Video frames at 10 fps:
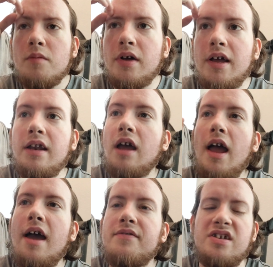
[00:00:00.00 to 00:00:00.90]
but
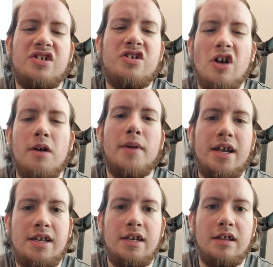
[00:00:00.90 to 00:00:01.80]
I have this dumb
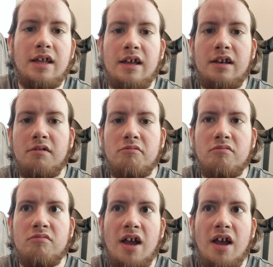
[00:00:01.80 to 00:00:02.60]
idea that